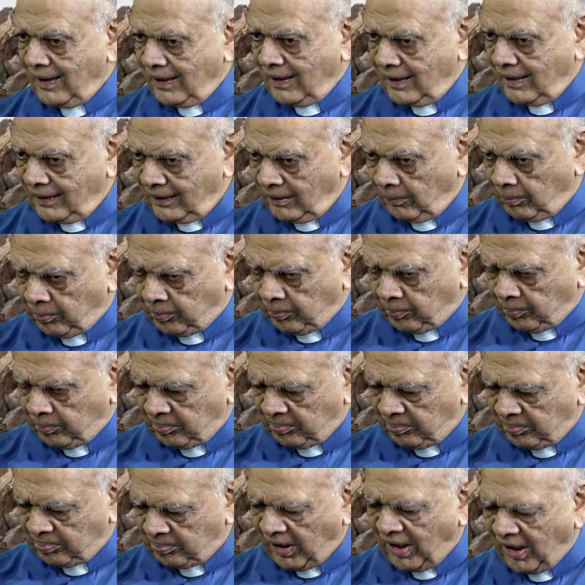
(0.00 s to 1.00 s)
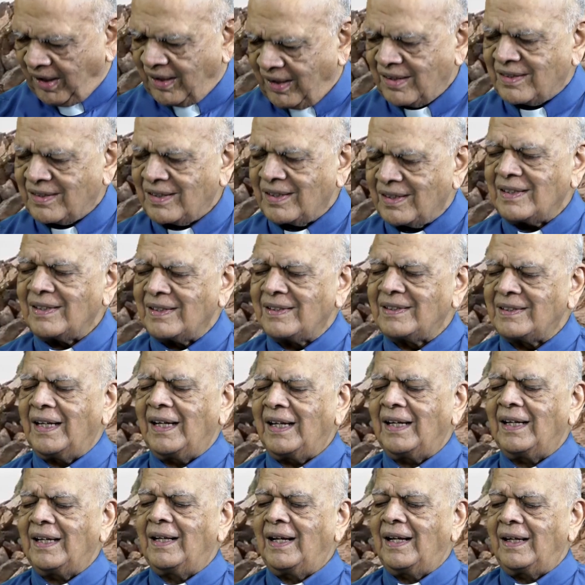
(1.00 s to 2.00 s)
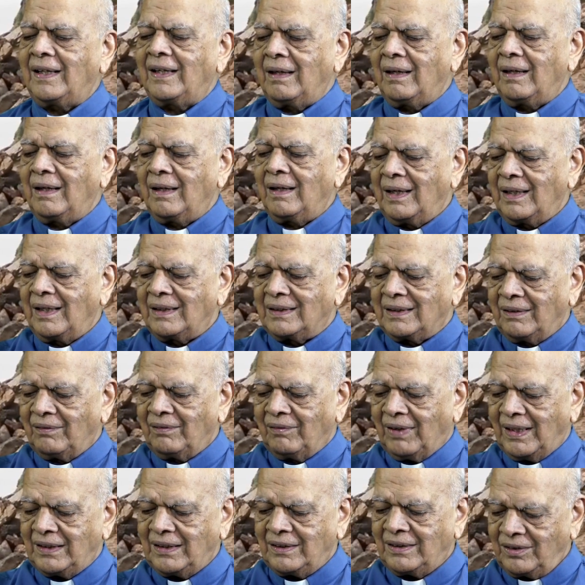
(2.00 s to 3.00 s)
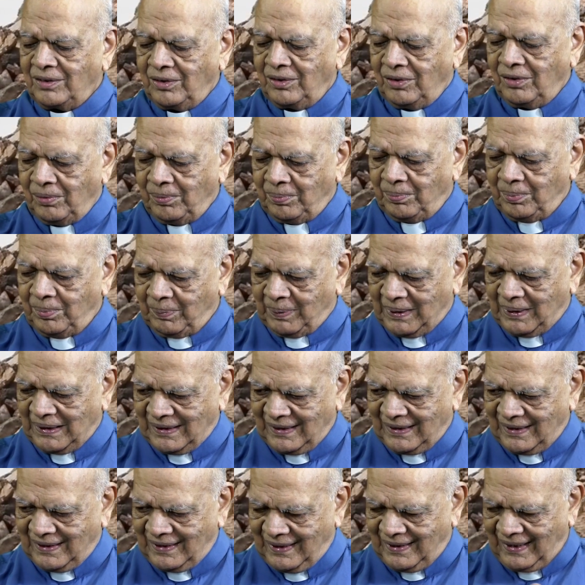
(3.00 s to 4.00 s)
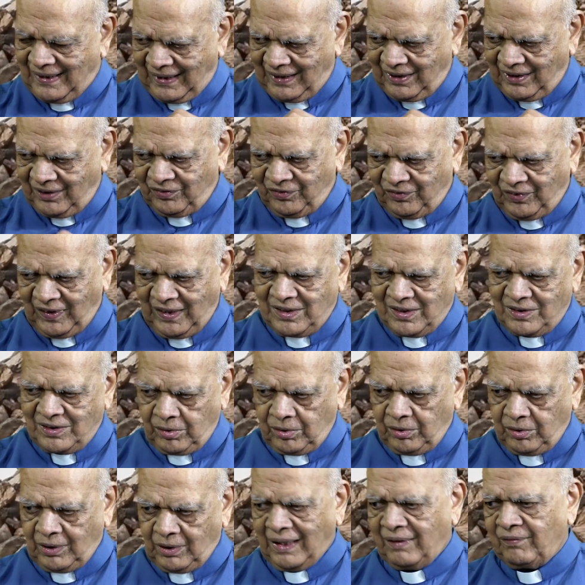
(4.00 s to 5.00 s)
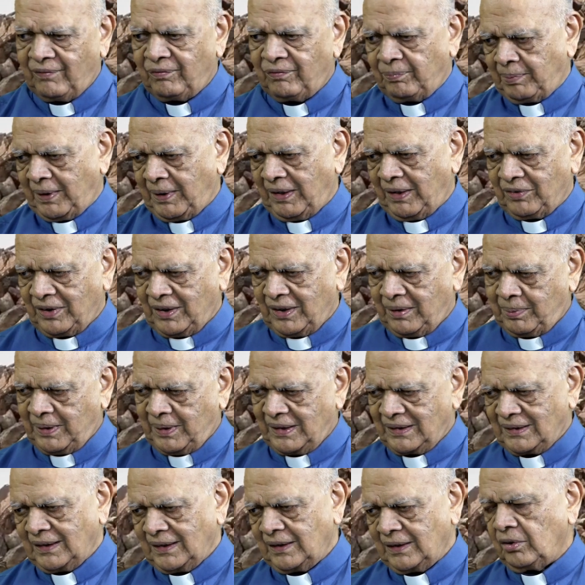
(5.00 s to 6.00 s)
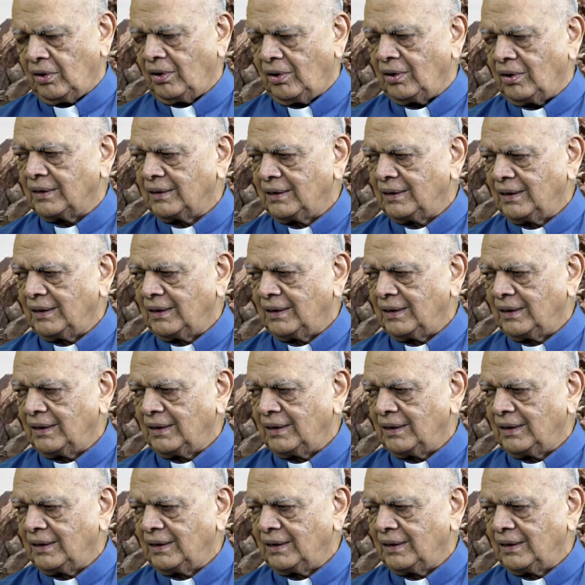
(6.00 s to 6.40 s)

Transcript: The Protestants say that, listen, once the person is dead, is finished. No, you can't pray for the person at all.